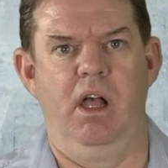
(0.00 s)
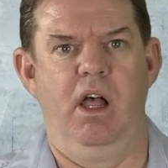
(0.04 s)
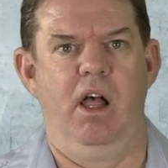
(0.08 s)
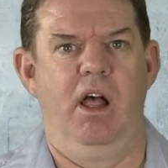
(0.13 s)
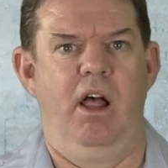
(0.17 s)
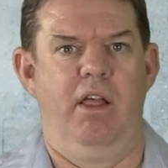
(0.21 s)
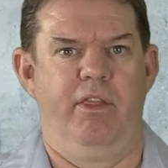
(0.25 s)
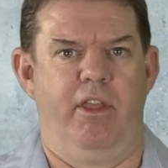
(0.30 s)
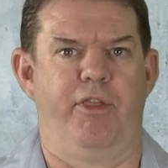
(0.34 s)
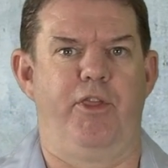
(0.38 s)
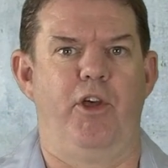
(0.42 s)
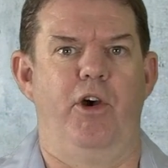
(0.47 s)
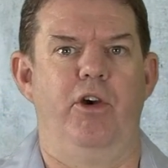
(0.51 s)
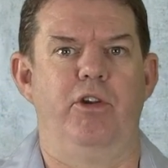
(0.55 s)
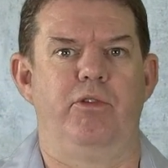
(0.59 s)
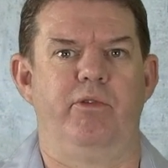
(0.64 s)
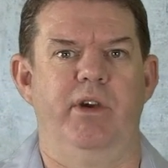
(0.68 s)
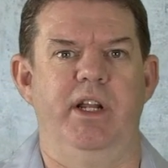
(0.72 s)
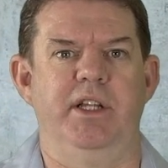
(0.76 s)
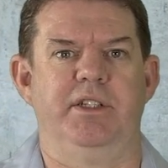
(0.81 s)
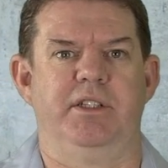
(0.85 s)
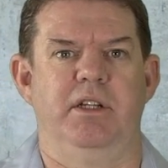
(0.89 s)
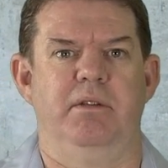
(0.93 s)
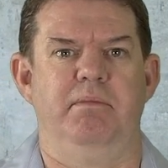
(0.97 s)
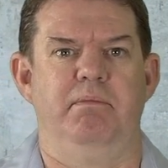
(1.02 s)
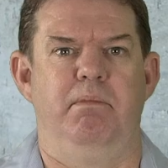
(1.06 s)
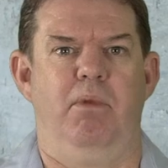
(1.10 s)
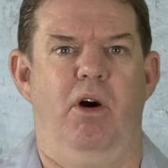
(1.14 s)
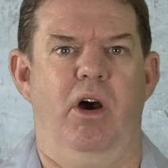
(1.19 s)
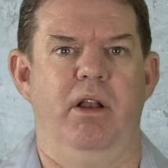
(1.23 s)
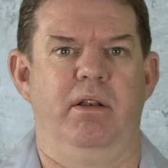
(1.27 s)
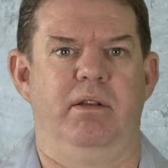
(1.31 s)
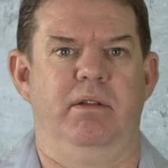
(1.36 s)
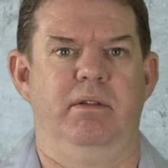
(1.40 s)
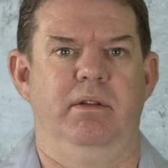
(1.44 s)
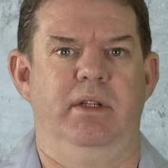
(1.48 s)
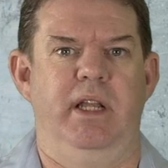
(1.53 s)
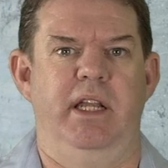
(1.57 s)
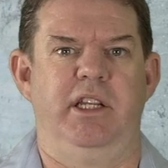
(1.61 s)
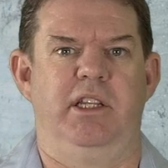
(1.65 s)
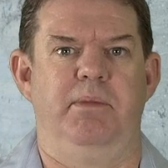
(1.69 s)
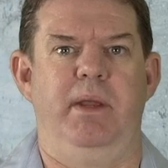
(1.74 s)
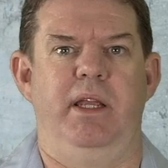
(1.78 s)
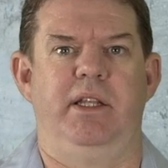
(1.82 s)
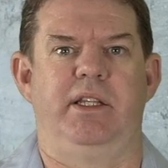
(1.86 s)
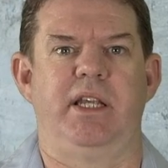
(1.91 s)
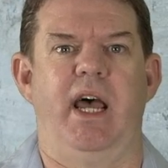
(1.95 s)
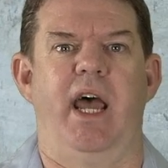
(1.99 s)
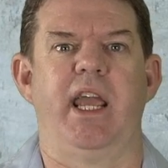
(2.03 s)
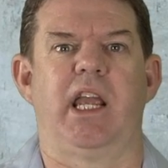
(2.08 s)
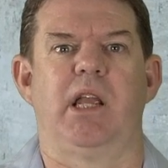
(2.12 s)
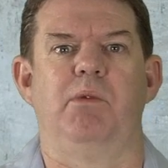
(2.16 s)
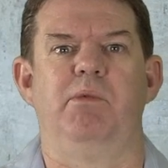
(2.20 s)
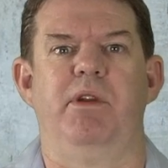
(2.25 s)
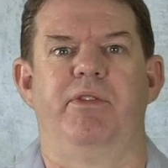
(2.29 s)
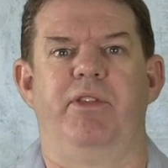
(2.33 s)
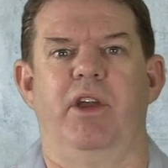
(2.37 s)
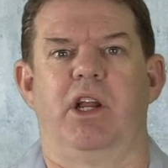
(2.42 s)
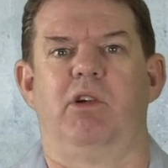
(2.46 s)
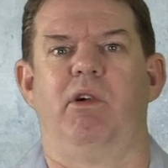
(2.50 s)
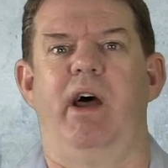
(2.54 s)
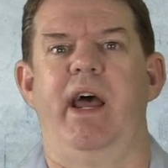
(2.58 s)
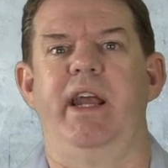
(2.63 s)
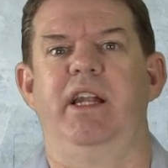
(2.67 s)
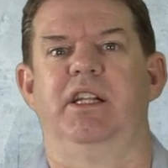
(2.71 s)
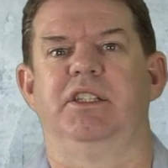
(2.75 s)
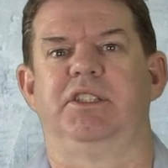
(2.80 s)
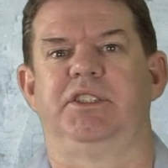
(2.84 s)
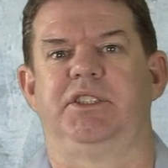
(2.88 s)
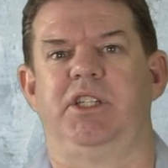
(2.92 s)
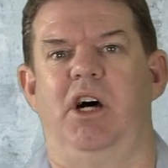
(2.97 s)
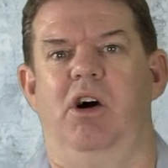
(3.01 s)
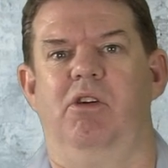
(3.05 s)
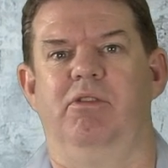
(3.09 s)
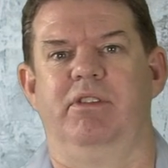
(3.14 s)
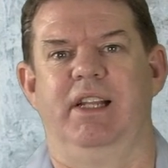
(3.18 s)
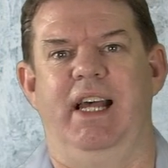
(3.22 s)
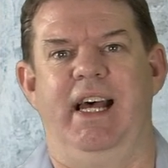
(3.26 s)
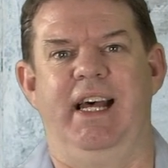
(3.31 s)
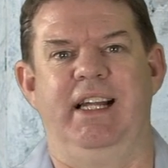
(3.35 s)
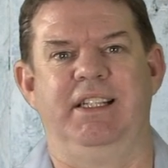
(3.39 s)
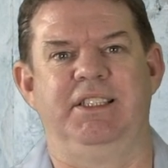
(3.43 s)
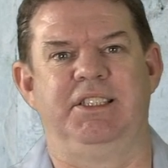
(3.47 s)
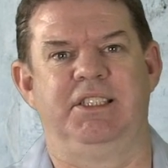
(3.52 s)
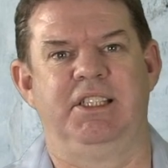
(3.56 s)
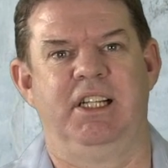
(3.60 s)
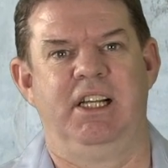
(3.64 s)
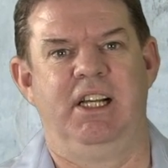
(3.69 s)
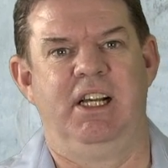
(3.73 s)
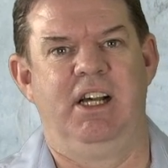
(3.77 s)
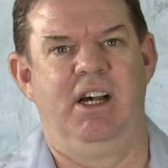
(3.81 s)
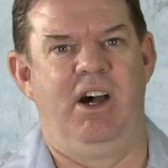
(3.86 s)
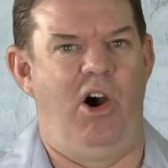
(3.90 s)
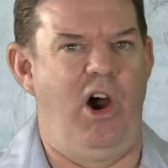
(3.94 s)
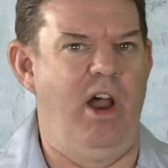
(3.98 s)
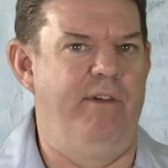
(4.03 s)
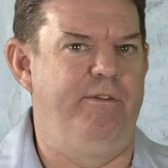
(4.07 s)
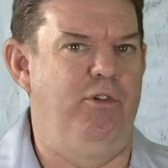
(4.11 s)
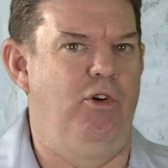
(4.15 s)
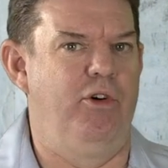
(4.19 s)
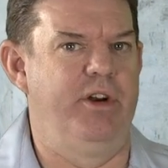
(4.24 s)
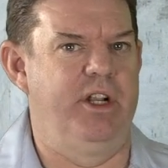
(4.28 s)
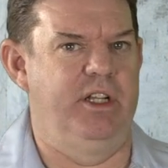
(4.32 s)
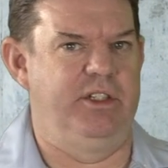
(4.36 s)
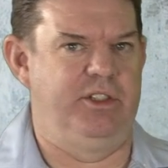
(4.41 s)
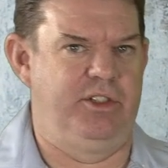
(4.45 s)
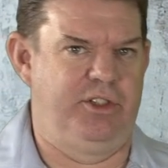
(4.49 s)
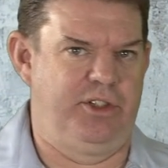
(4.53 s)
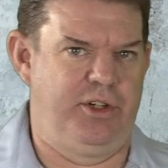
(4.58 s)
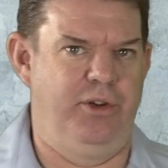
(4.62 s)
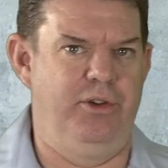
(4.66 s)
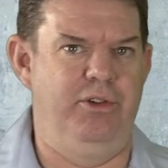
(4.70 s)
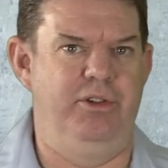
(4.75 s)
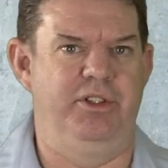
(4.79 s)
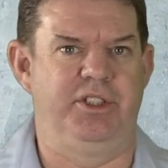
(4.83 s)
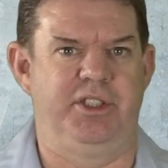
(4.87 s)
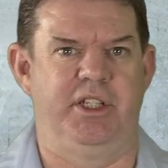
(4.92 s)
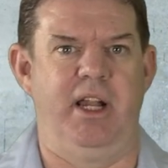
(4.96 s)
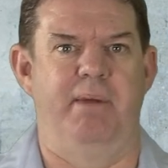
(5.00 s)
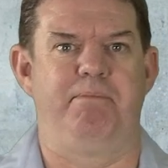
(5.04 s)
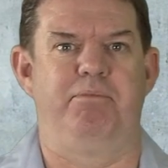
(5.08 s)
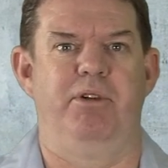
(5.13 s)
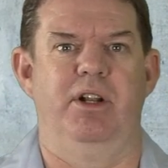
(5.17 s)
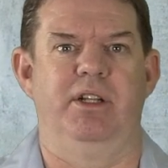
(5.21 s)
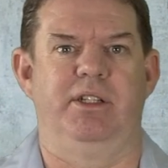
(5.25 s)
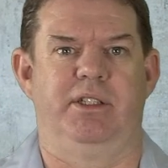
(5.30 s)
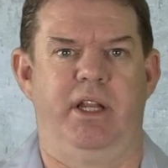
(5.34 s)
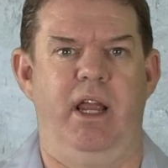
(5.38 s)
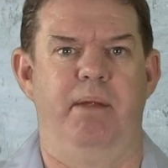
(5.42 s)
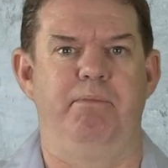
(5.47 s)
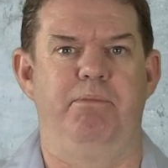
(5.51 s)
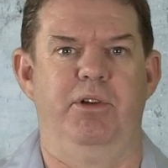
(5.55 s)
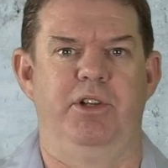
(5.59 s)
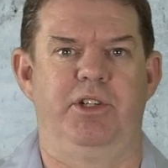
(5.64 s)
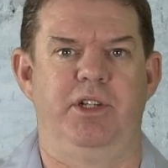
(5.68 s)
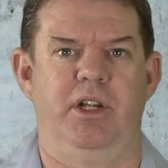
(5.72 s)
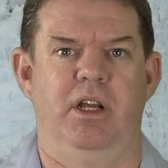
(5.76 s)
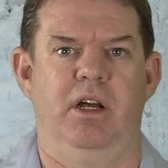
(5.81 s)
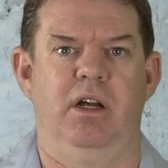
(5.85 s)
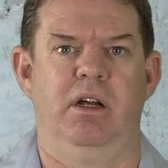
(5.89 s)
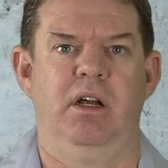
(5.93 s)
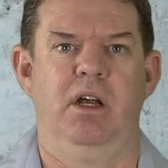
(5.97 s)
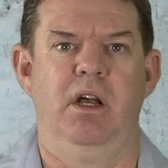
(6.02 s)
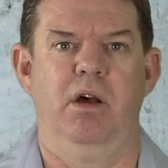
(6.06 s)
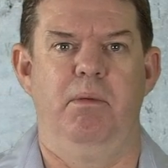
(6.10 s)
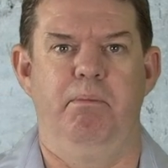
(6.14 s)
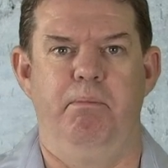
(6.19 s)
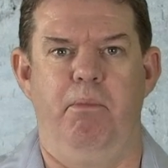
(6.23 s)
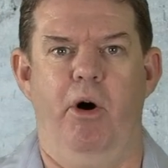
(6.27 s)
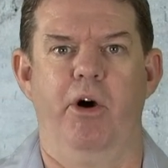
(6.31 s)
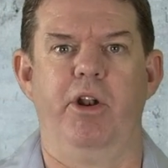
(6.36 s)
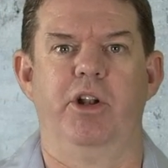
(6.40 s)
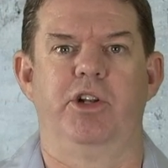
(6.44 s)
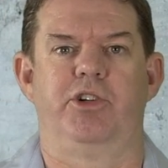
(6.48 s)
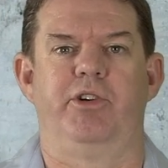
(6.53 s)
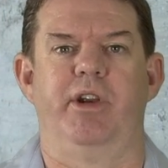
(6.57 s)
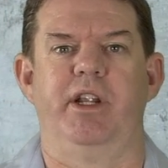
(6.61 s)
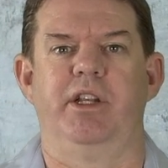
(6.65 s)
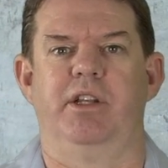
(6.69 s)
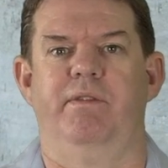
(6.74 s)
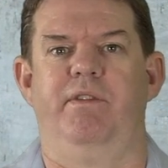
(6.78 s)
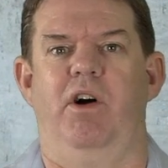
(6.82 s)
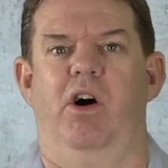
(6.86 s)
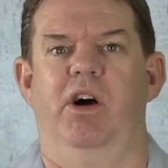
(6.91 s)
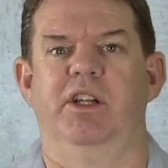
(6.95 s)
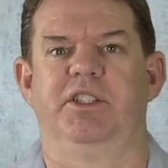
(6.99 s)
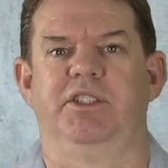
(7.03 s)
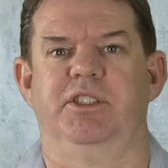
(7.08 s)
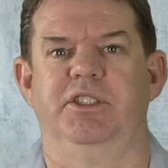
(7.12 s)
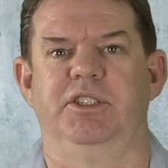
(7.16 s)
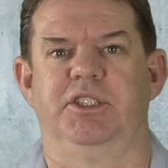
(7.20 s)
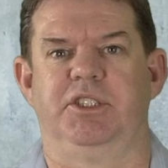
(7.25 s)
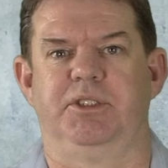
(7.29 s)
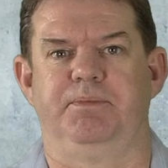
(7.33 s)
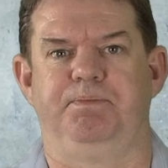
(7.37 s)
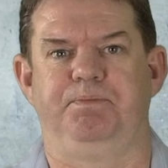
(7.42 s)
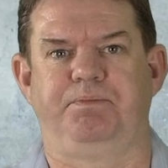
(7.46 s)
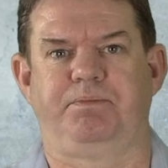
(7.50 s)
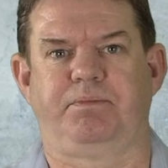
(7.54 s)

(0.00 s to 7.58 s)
The third reason might need to be taken with a grain of salt, as I've ordered 2 separate temperature monitoring devices.